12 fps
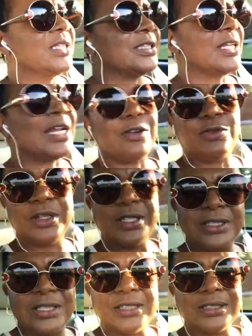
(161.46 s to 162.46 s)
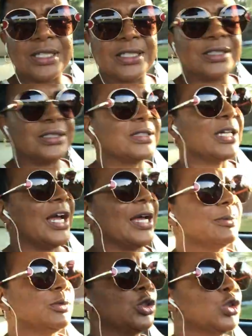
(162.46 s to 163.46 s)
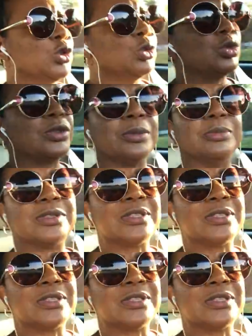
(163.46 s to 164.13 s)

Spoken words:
that I really didn't take the time to do some